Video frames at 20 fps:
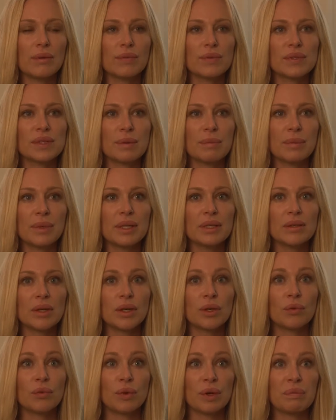if somebody's
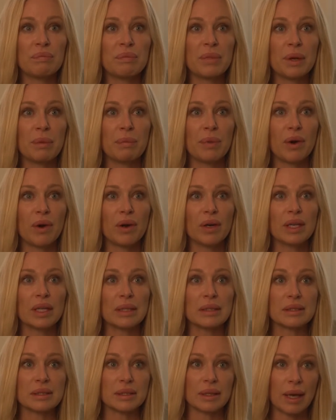gonna rip me apart,
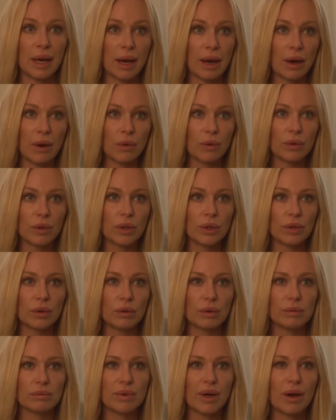it's now, you
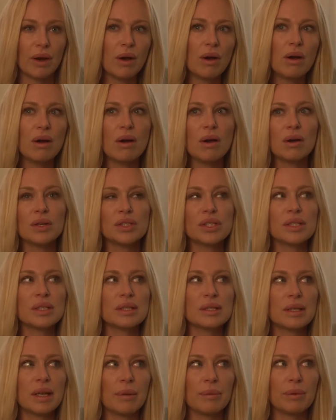know. Oh, she's
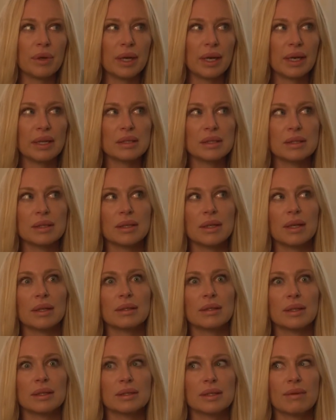a celebrity. Let's yeah,
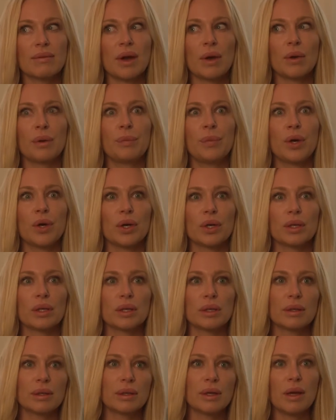let's give out a book.
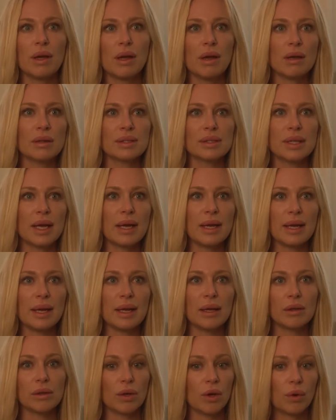Oh,
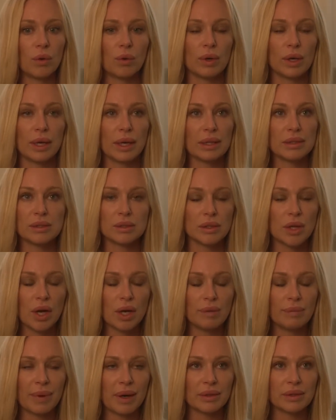styling. No, it's
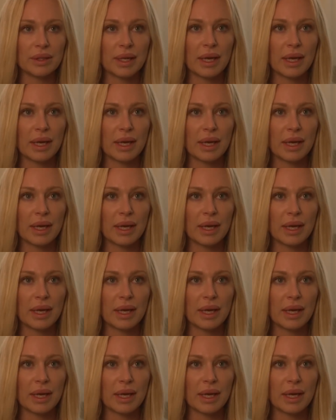not about